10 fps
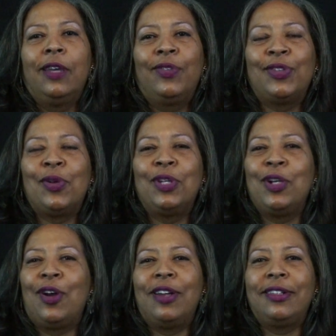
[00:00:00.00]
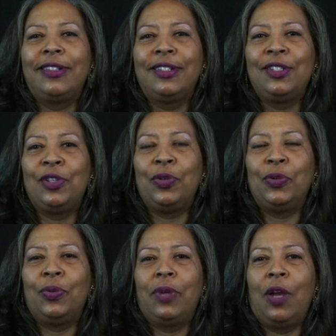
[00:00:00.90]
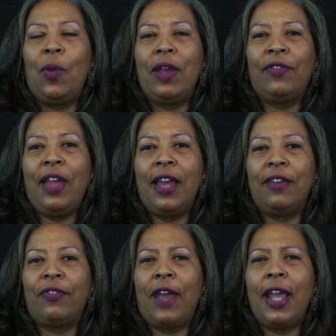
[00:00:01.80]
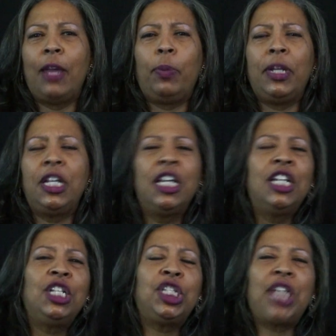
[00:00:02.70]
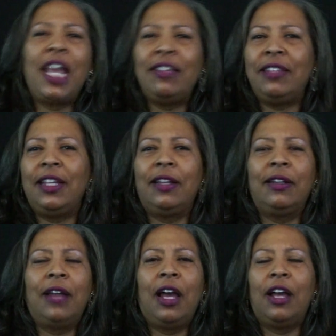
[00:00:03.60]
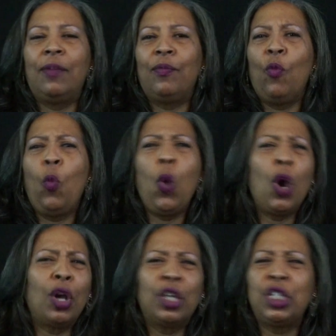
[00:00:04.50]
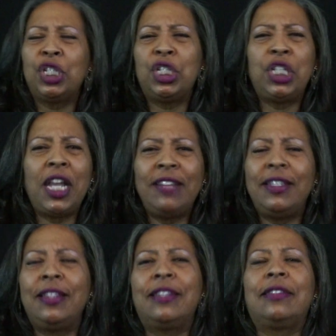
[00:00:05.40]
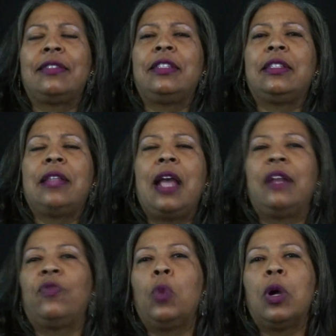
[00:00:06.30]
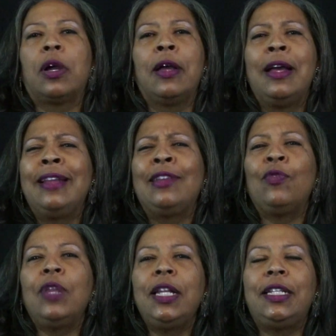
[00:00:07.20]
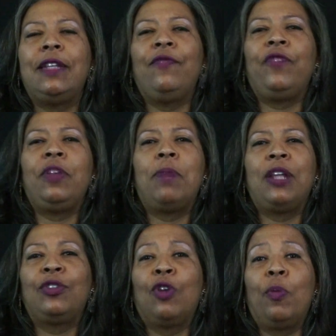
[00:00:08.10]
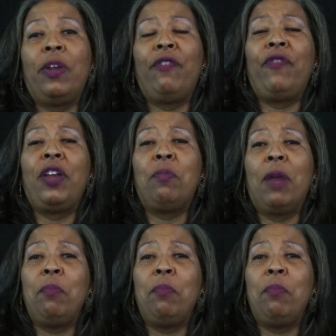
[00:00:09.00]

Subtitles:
was holding on to a way of life. I had been chasing work, just chasing this line of work that really didn't feed my soul, but it fed my